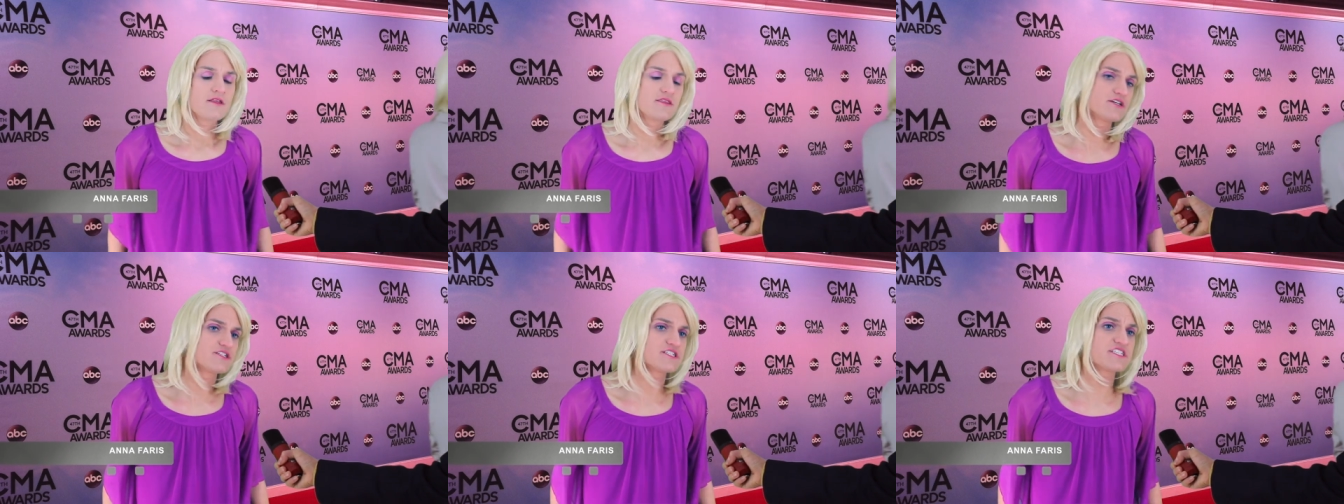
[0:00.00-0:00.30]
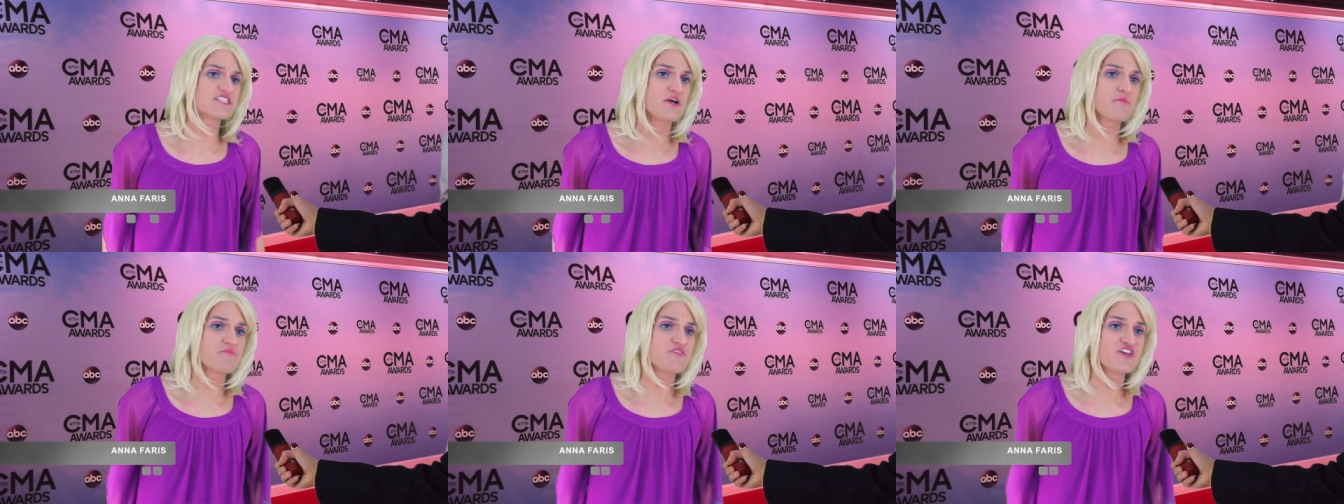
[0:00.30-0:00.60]

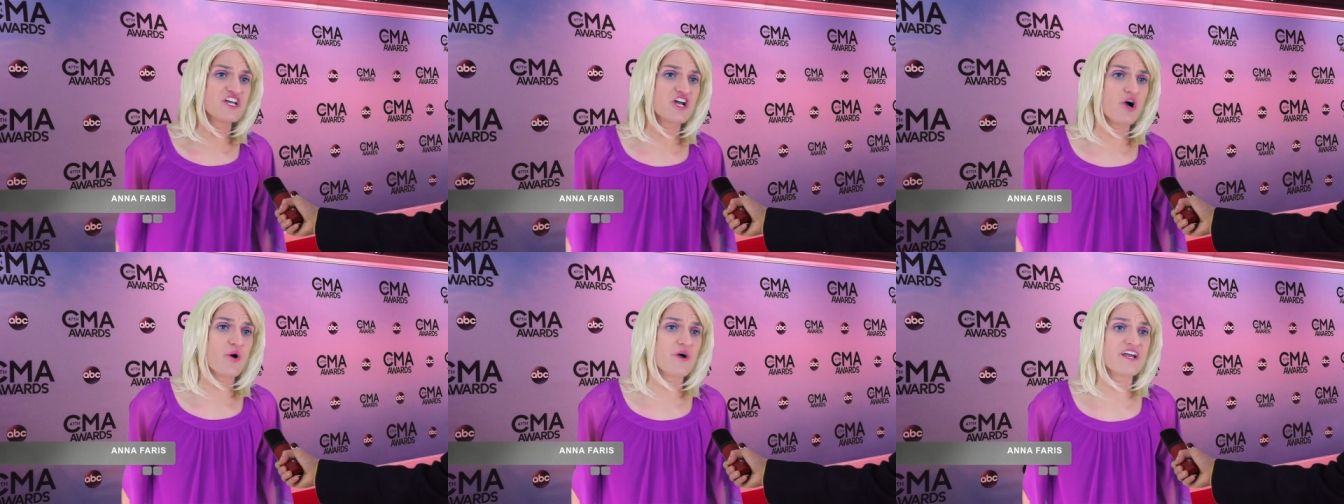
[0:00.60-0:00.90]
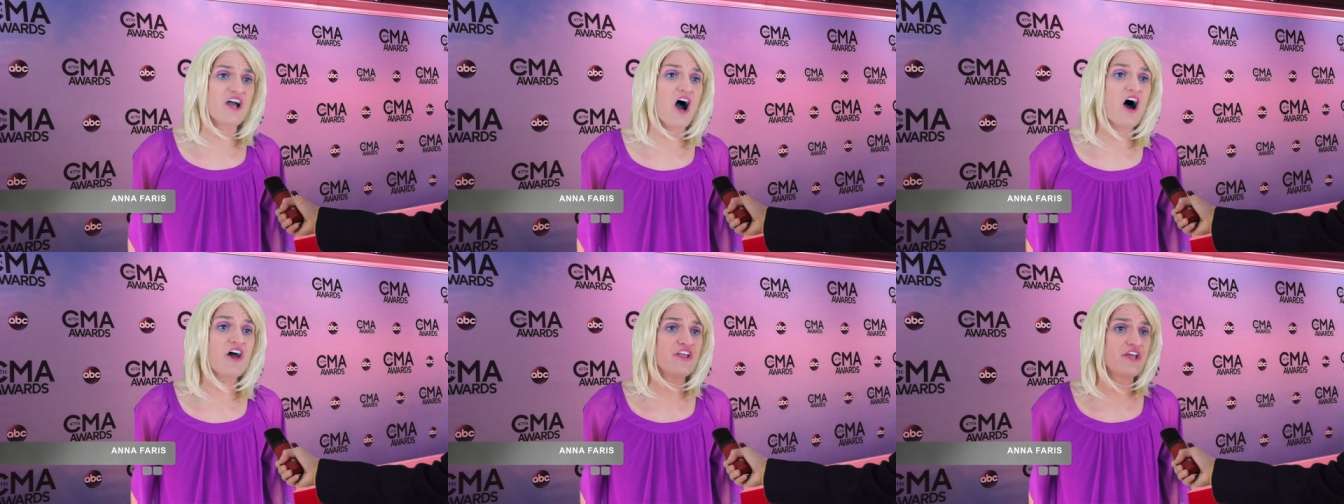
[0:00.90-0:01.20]
There's something
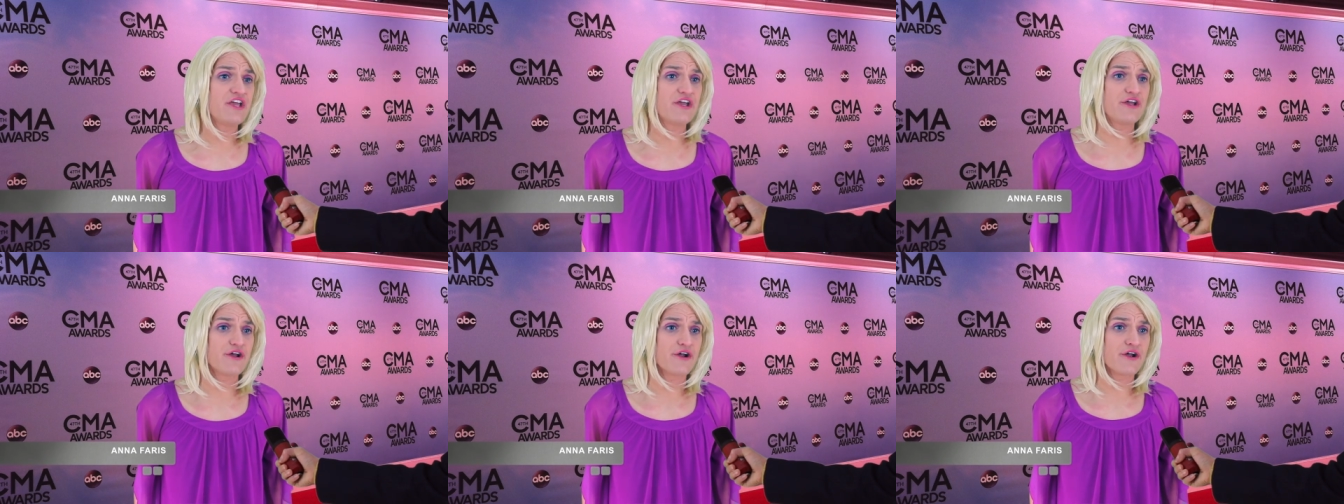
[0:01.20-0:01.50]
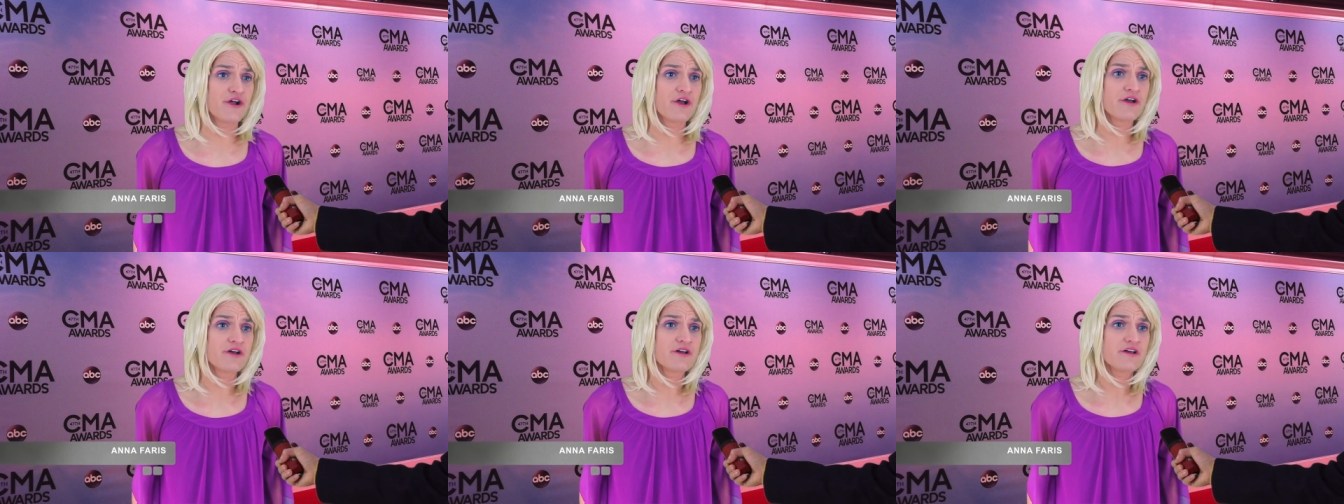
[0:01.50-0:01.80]
going on
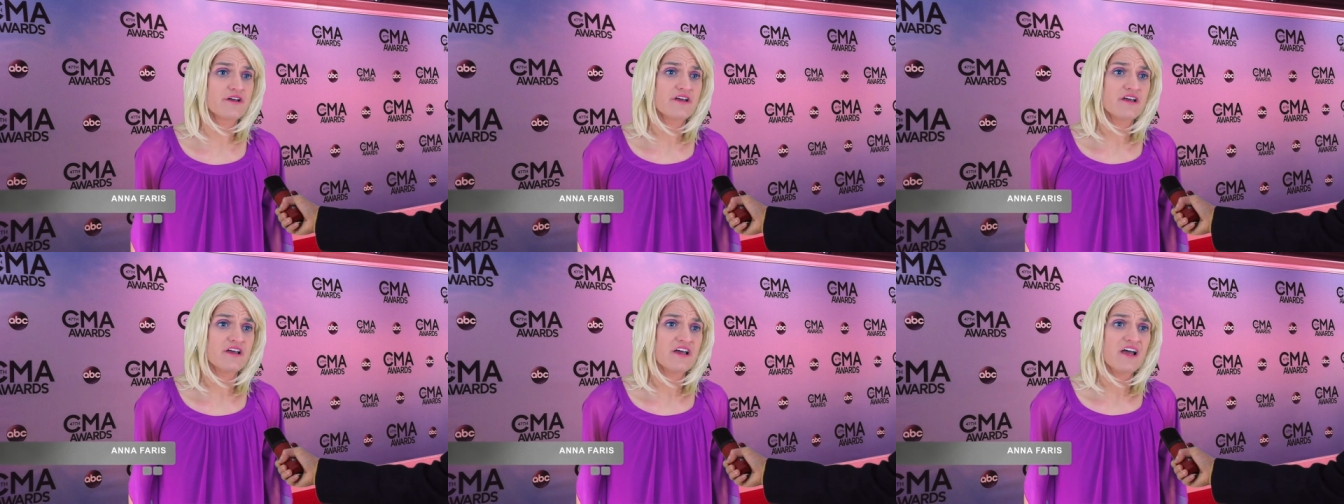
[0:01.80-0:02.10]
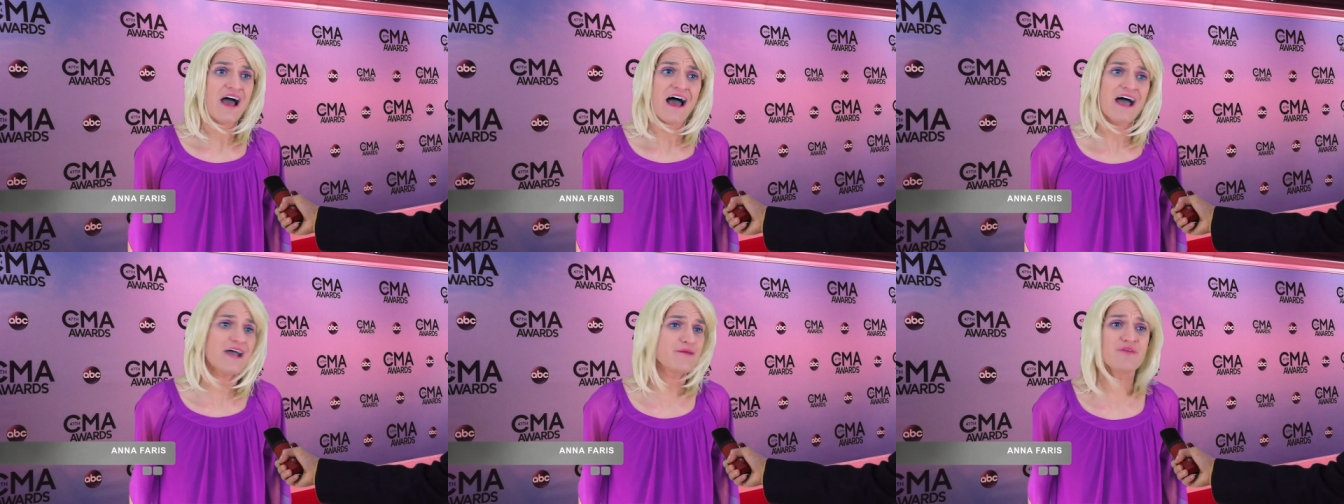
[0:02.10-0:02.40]
here.
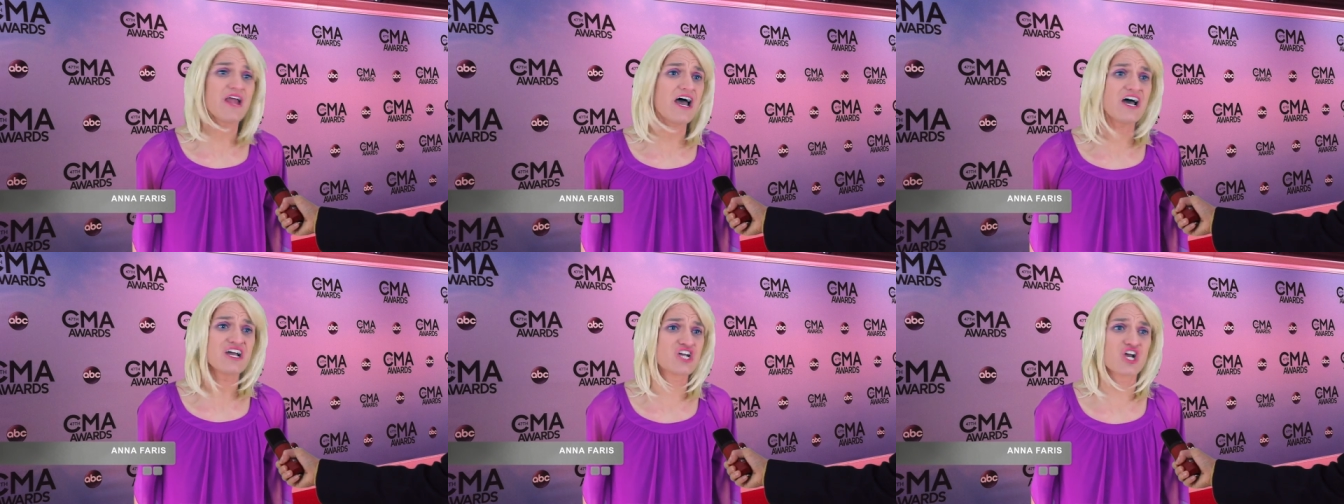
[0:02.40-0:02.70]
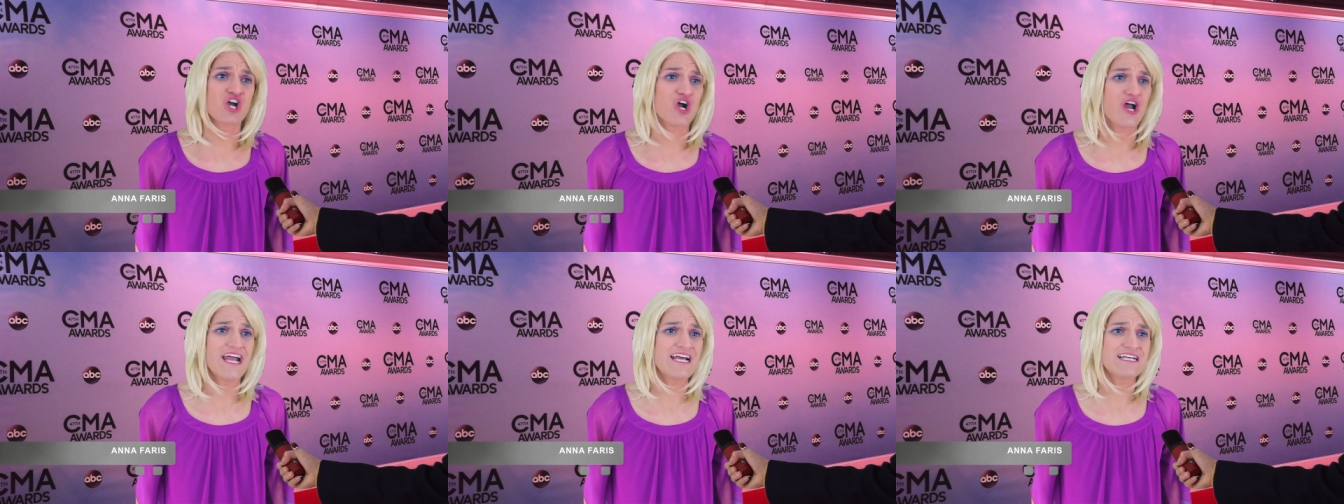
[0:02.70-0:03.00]
I'm not
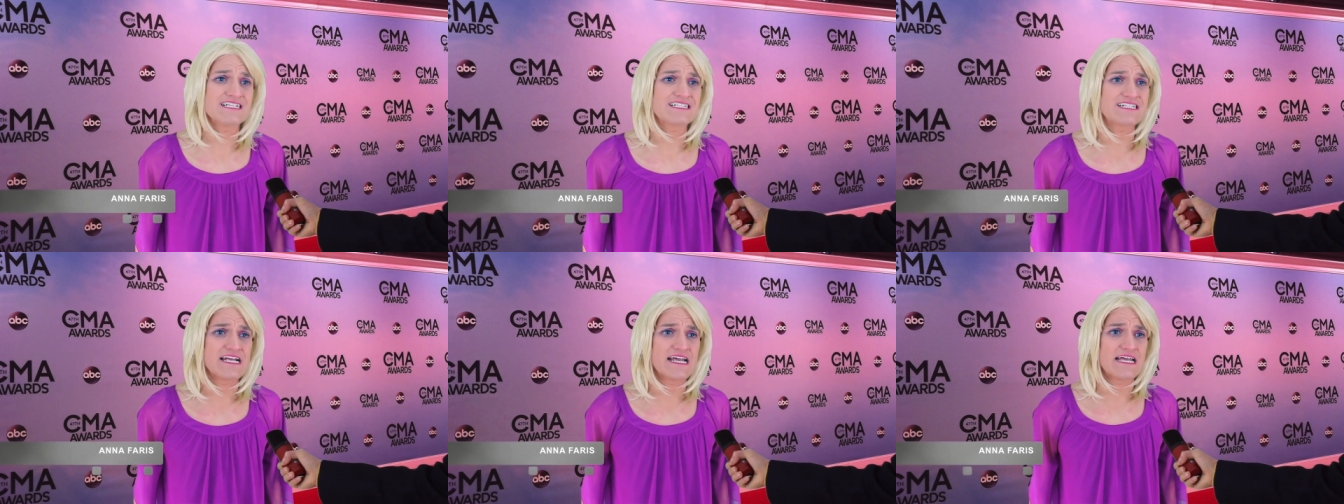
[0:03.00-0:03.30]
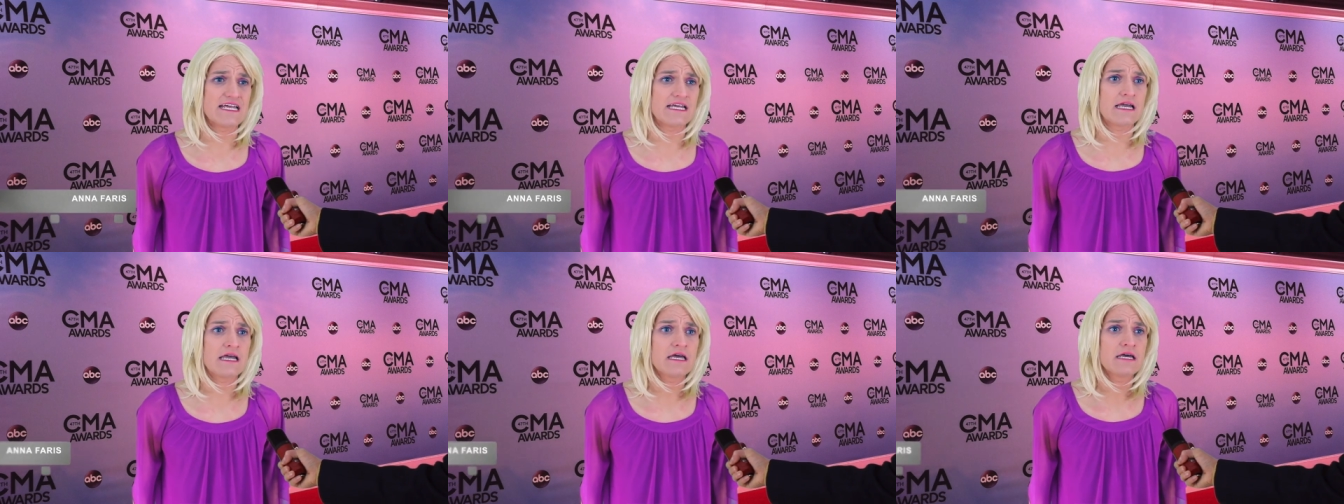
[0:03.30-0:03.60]

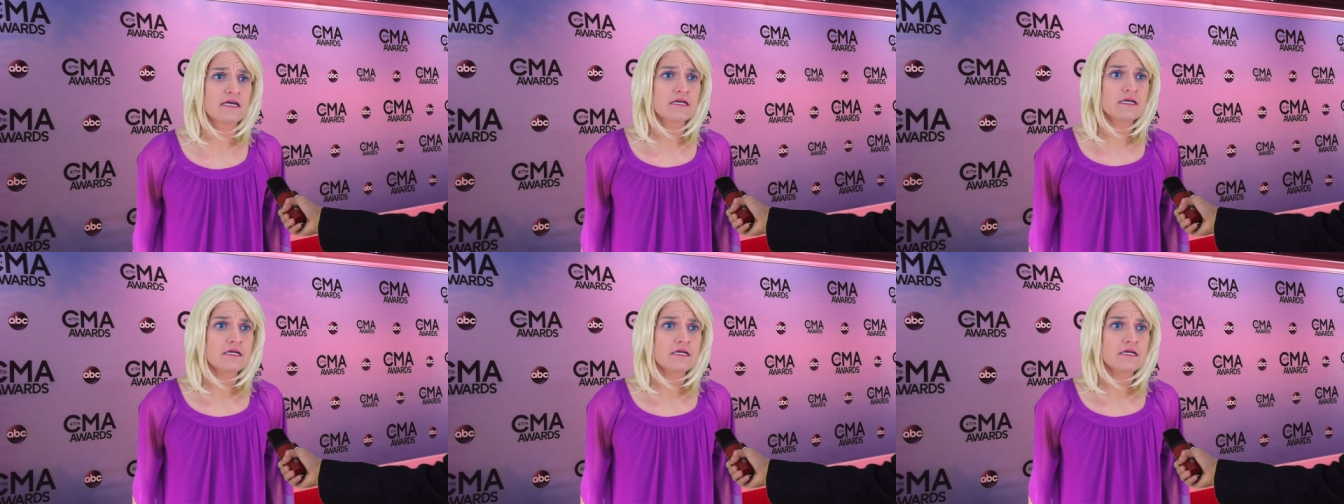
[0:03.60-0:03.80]
crazy.